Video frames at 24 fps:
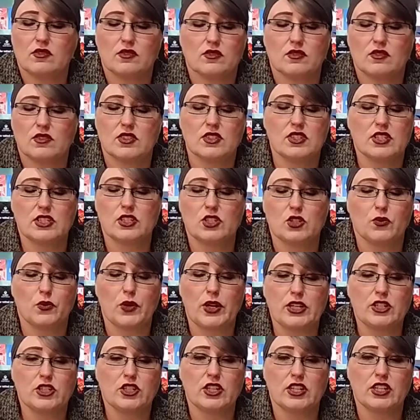
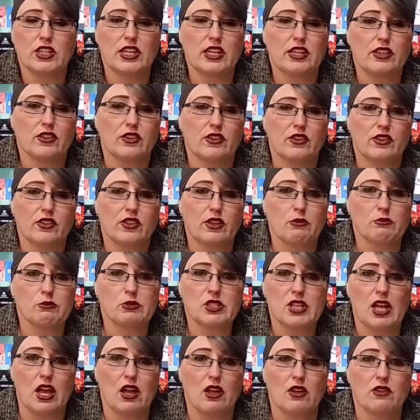situation, either
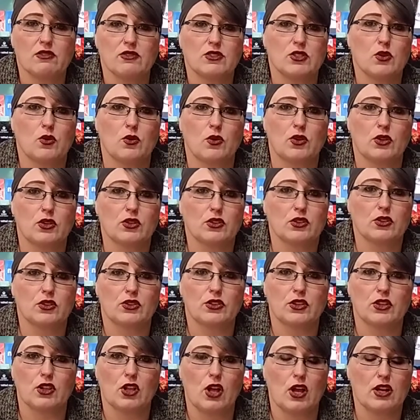themselves or
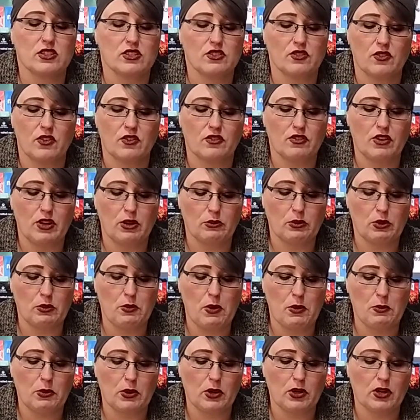the loss of a family
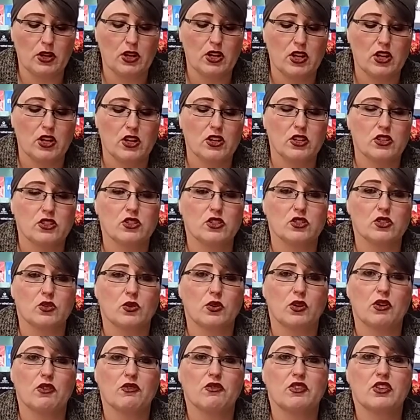member, to
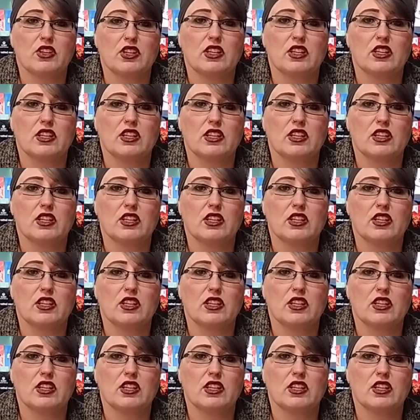sort of